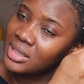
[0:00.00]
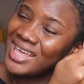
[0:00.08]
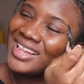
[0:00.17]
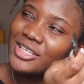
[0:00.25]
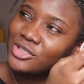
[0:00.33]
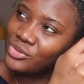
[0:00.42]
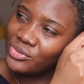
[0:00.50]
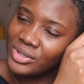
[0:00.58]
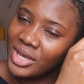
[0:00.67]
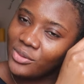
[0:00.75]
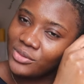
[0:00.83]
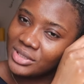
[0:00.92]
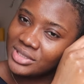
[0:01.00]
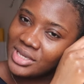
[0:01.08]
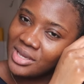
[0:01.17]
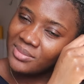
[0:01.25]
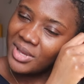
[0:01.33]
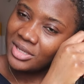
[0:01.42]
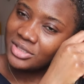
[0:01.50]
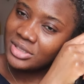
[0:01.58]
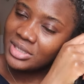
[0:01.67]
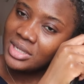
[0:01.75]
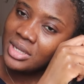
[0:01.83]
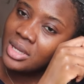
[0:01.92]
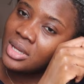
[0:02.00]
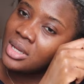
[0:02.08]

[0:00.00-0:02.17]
I like to do that all the time actually,